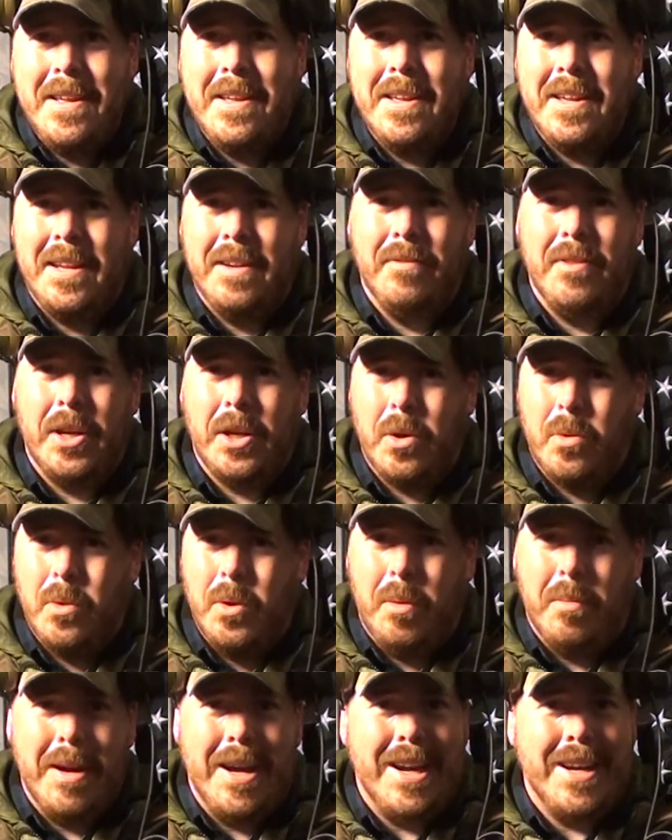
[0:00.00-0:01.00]
And if they go real
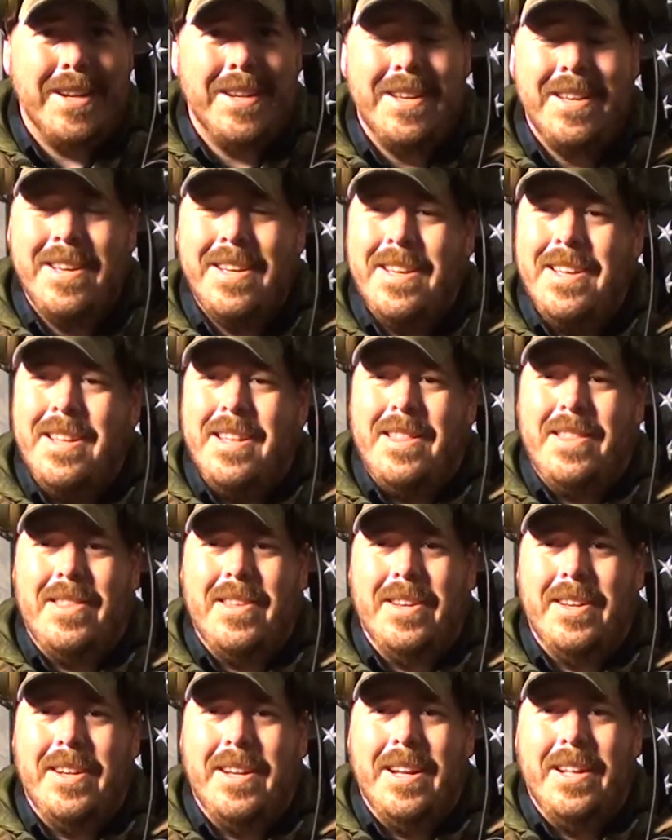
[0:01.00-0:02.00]
bad,
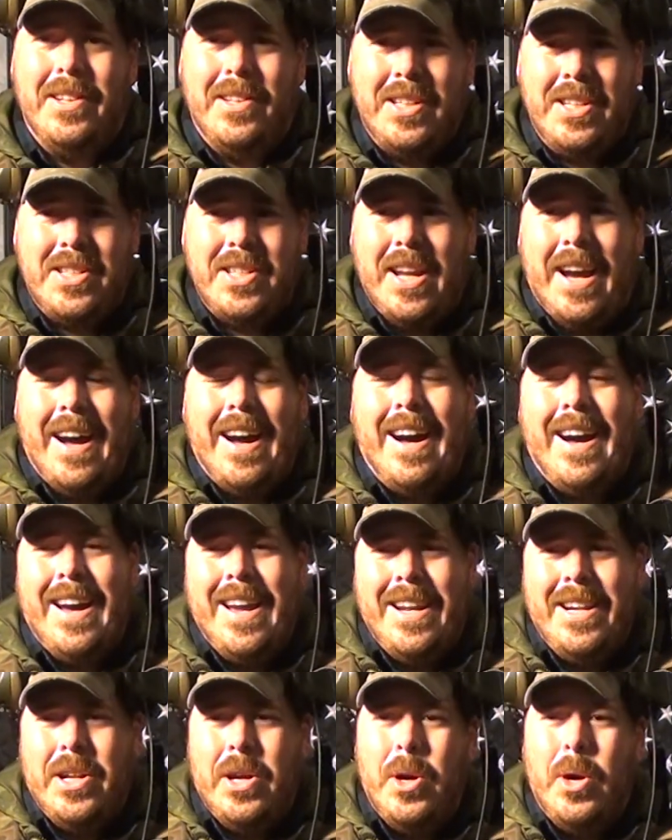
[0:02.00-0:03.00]
then at least
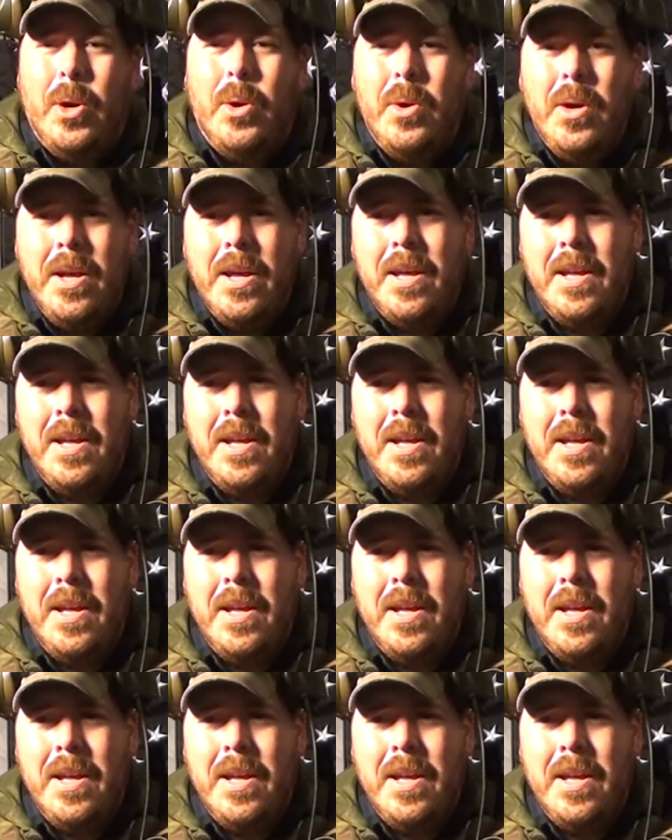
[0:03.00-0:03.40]
I know